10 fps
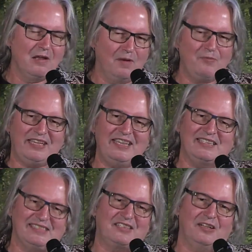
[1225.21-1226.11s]
What we get
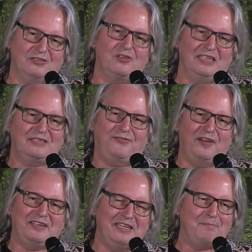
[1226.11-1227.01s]
is a culture that's
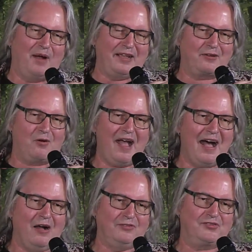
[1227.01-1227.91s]
funded by
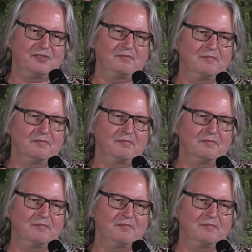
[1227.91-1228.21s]
crowds.